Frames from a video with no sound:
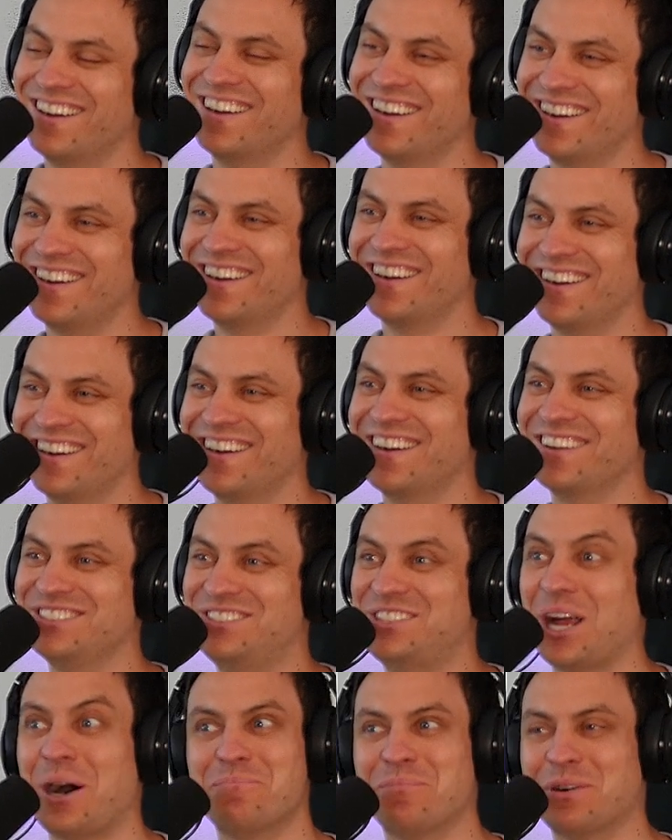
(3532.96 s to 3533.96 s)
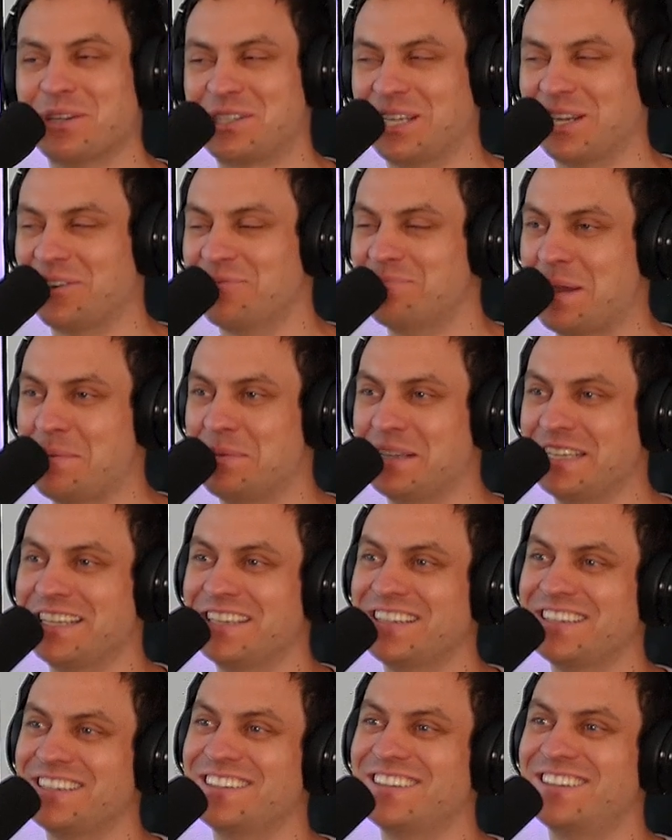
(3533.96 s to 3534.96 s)
Top bookshelf. Top bookshelf, baby. Top
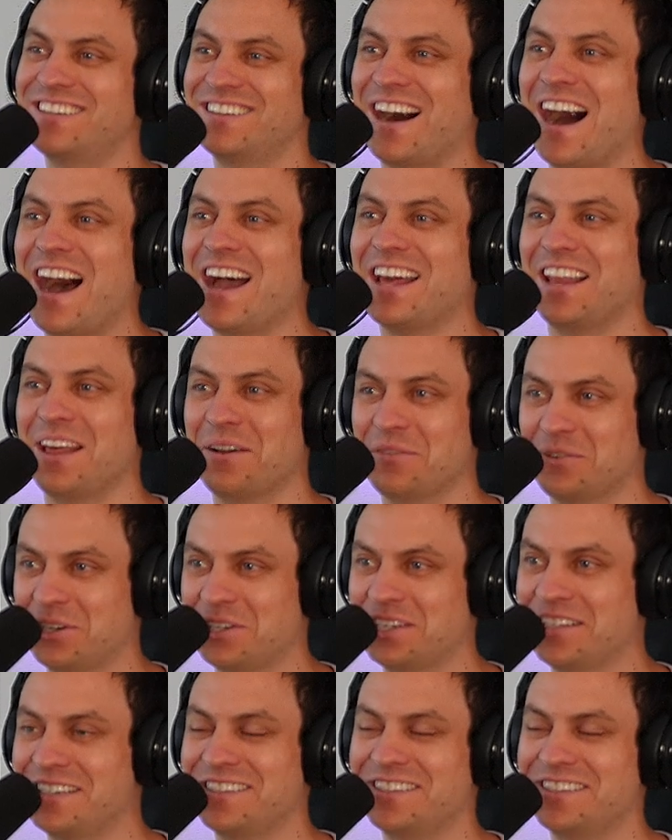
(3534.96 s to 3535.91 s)
shelf. Eye level. Uh,